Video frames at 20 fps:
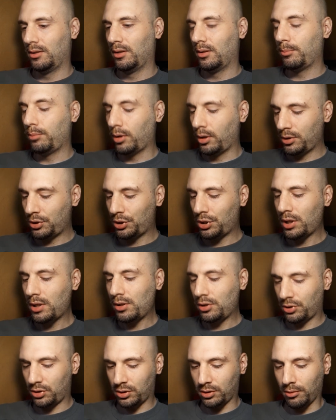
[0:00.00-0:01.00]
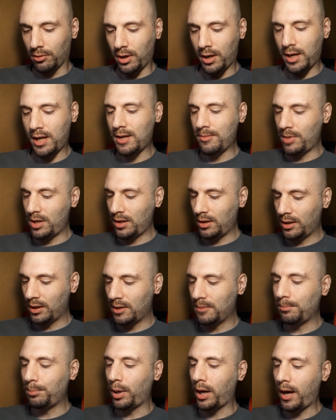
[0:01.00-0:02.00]
But she's screaming
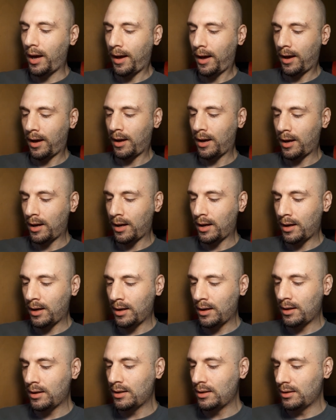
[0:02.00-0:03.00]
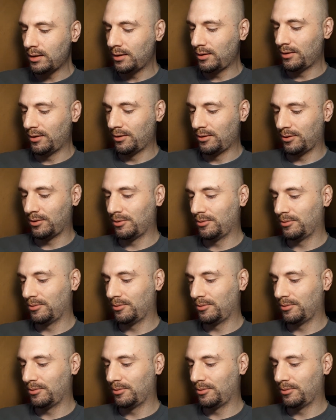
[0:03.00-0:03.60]
in pain.